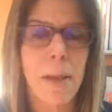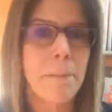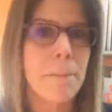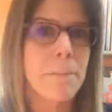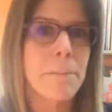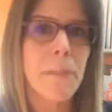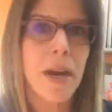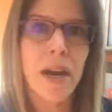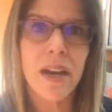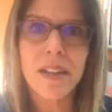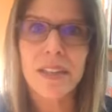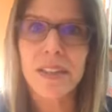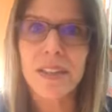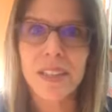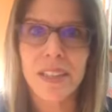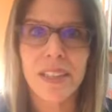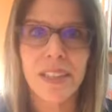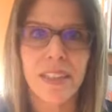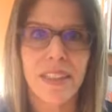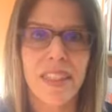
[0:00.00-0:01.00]

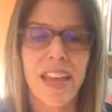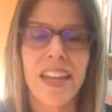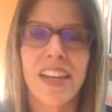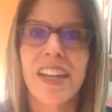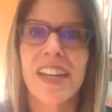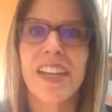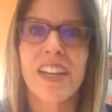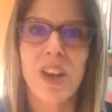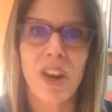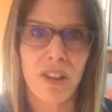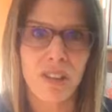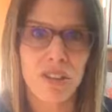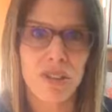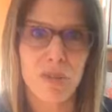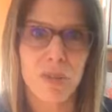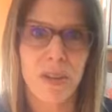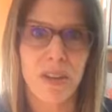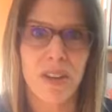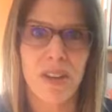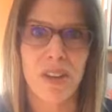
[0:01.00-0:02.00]
model that
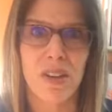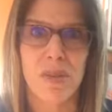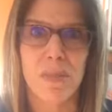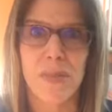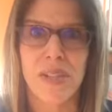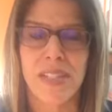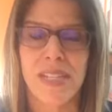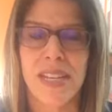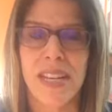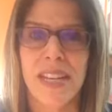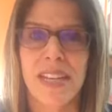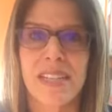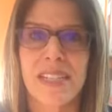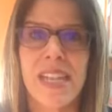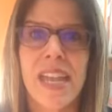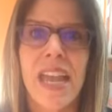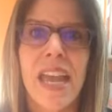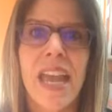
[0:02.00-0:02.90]
acknowledgement of your mistakes